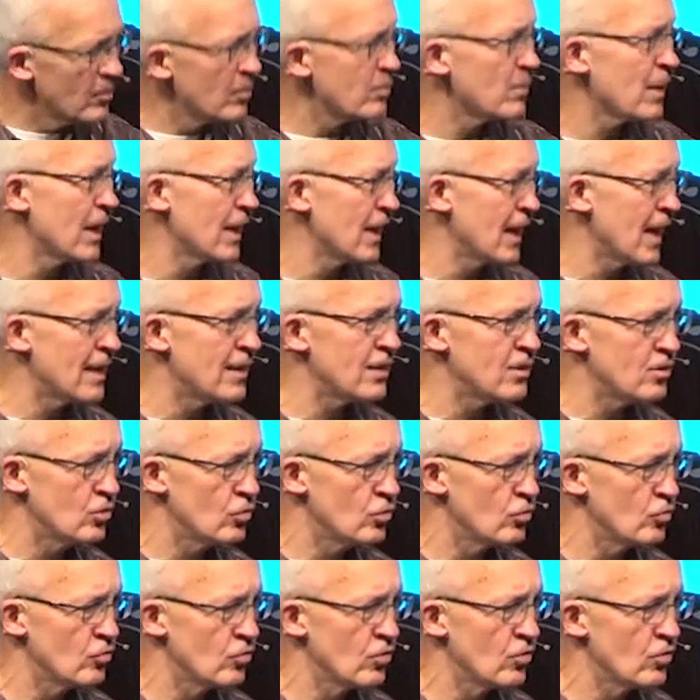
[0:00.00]
of my
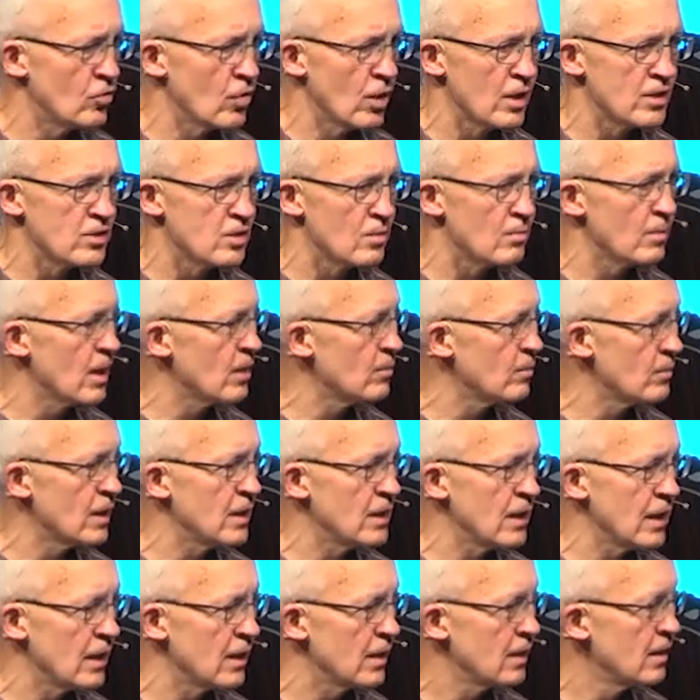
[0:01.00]
attitudes and thoughts about
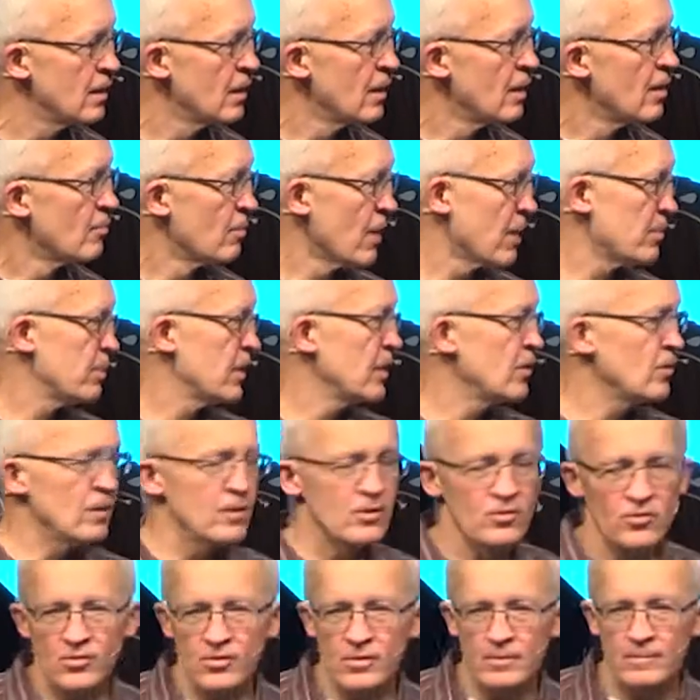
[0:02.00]
money. My
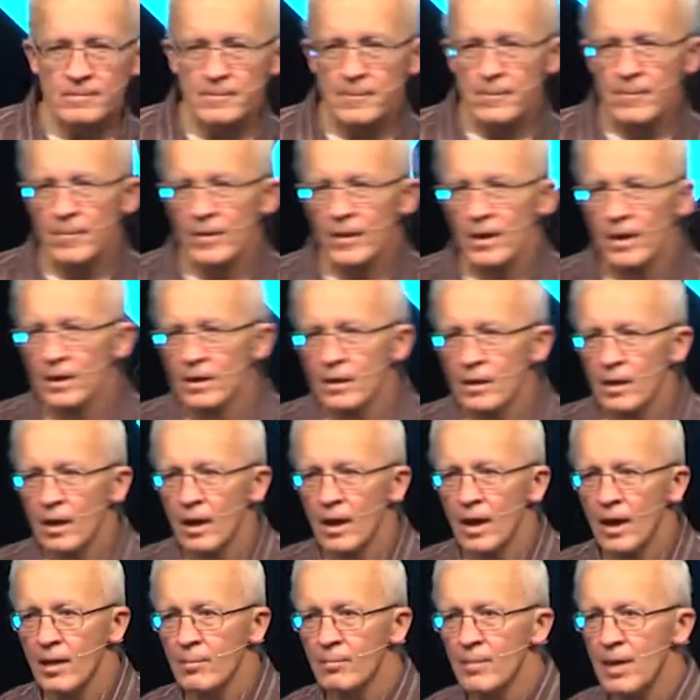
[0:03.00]
parents,
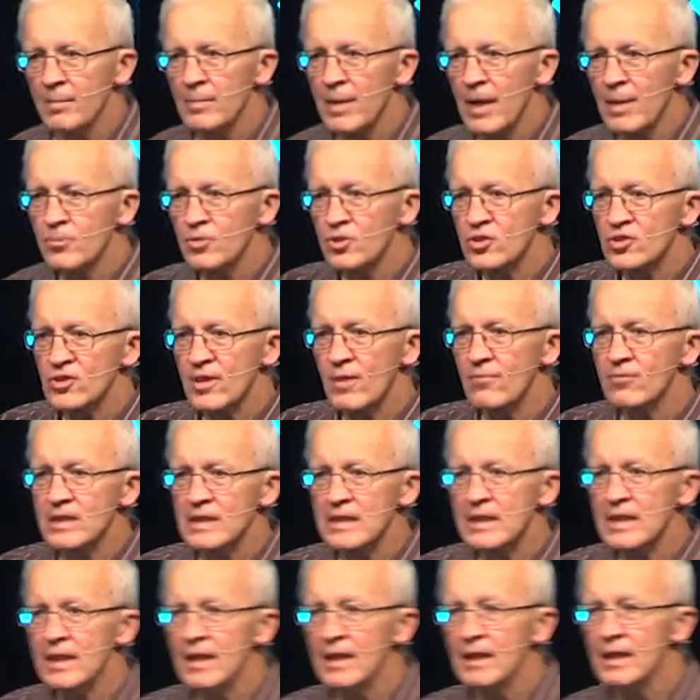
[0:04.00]
my mom was
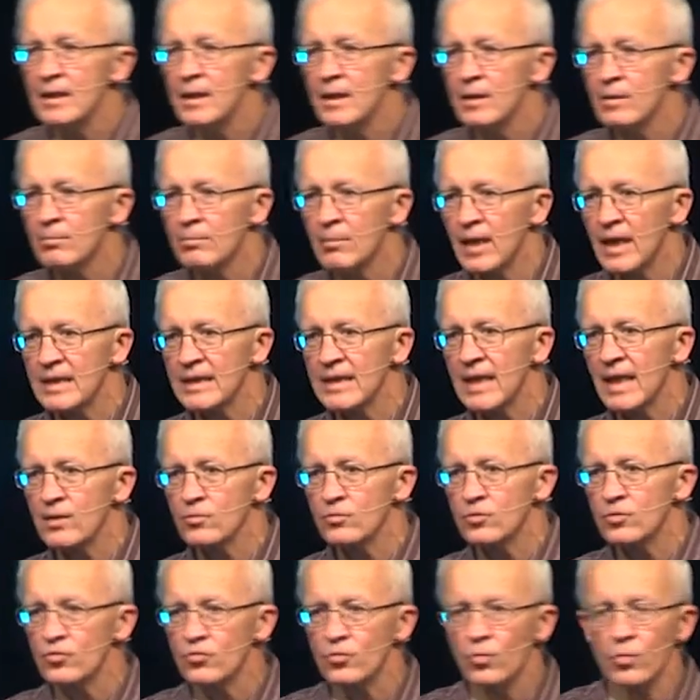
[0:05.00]
17, my dad
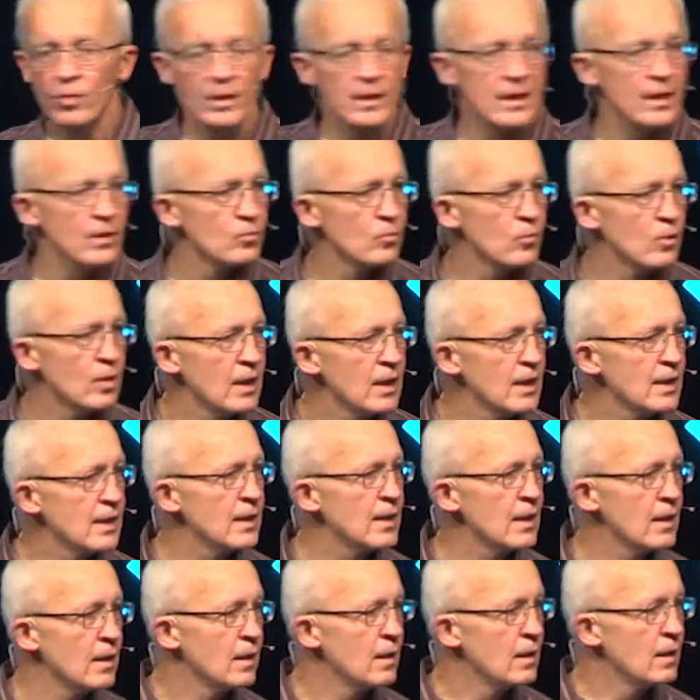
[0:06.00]
was 21,
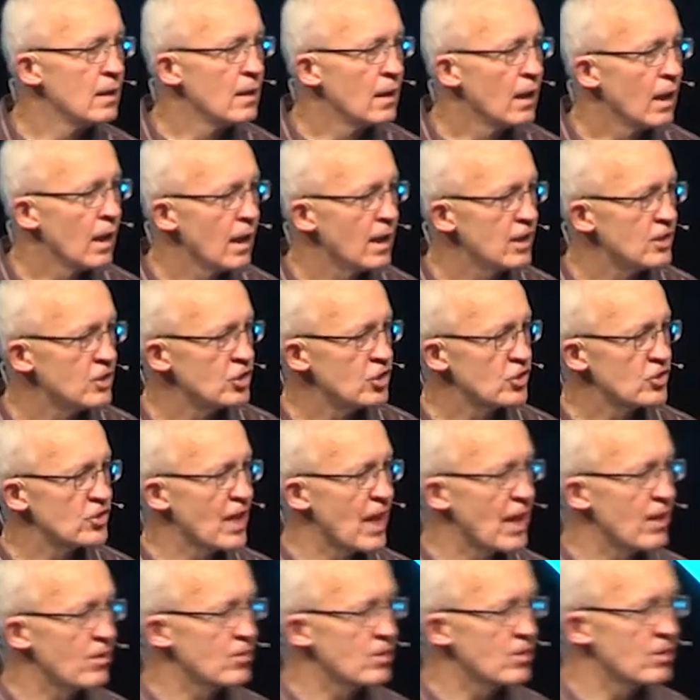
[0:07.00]
just
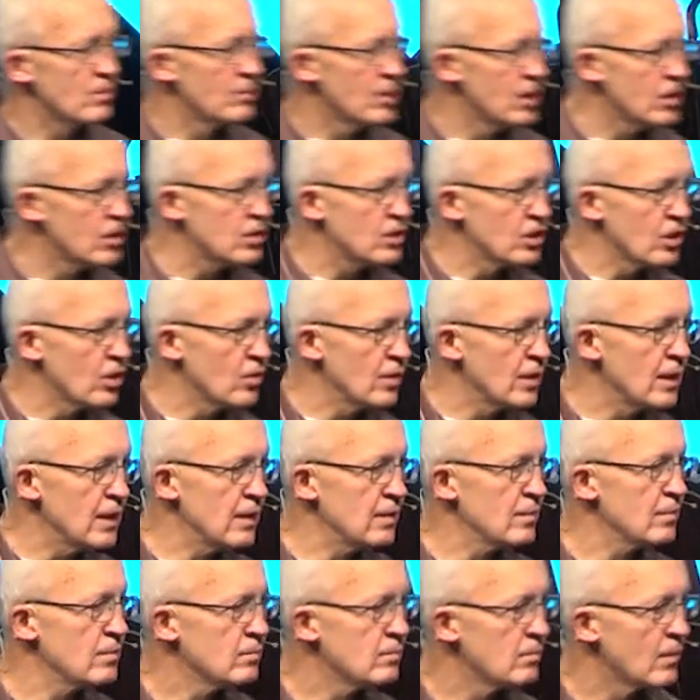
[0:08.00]
out of the military.
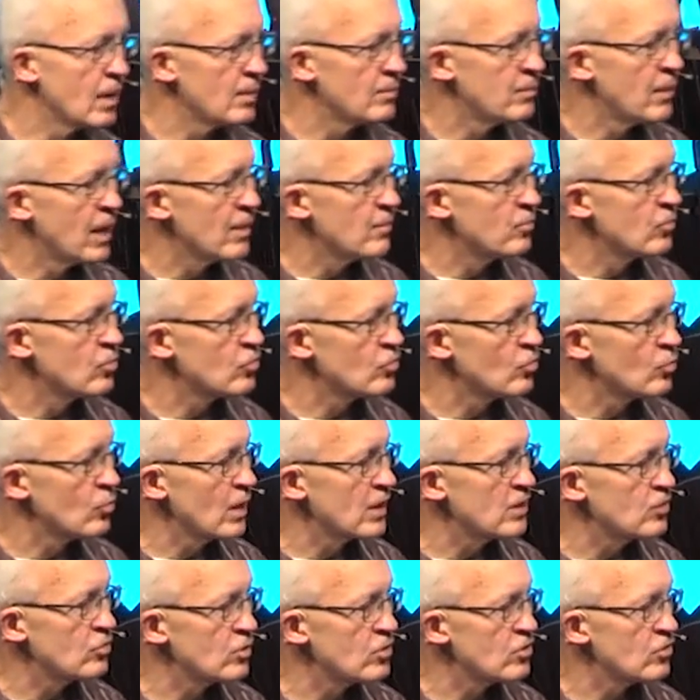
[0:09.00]
My mom was a
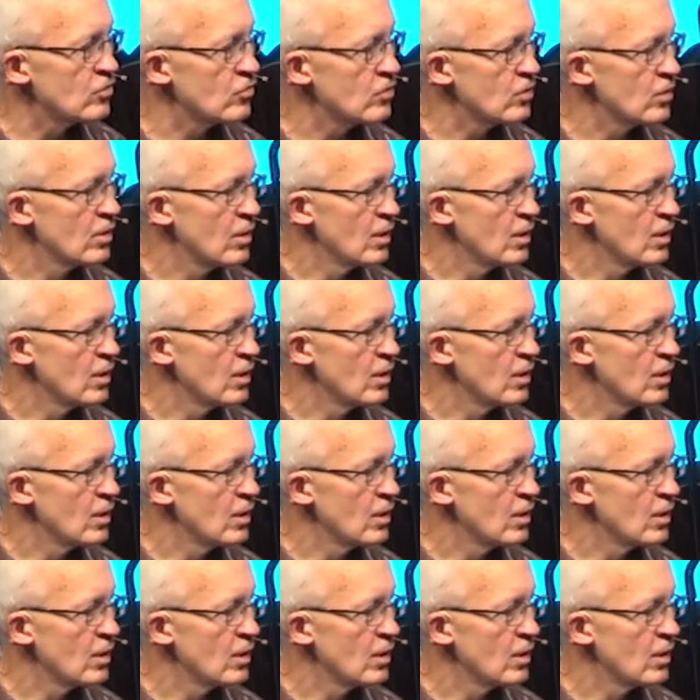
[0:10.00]
waitress,